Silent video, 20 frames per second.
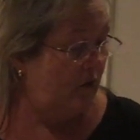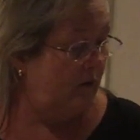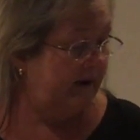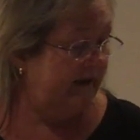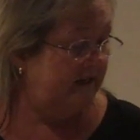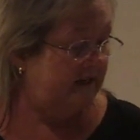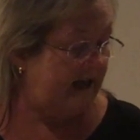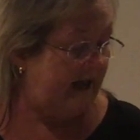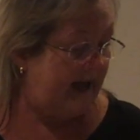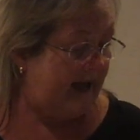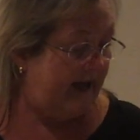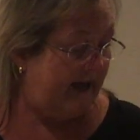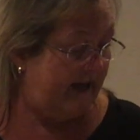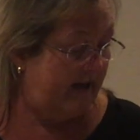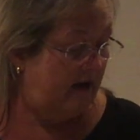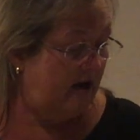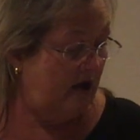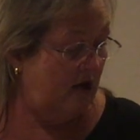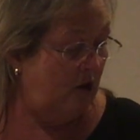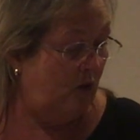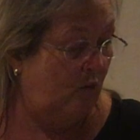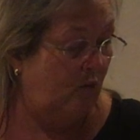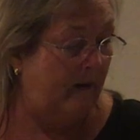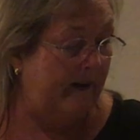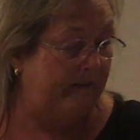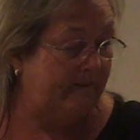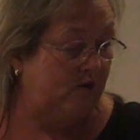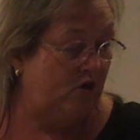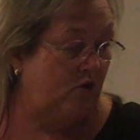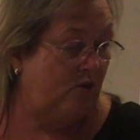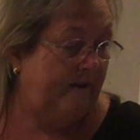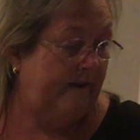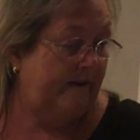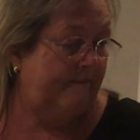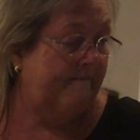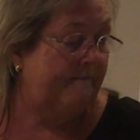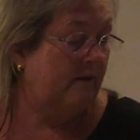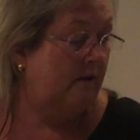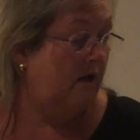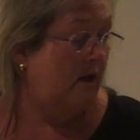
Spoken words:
going to add whipped cream.